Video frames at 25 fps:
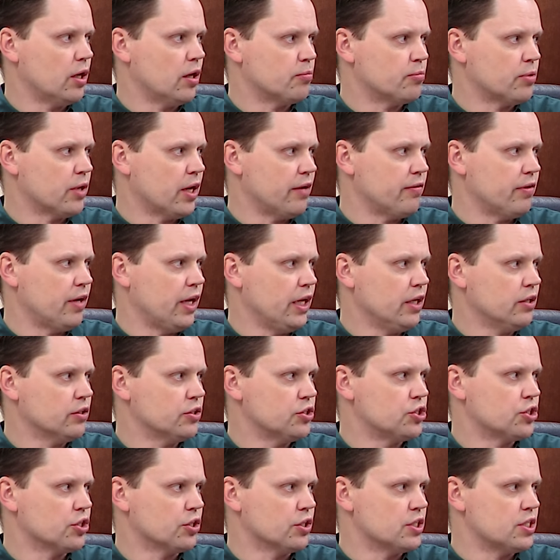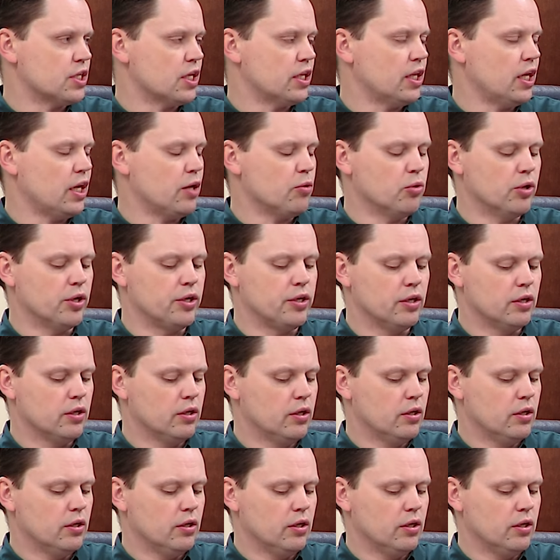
a private hail insurance and they would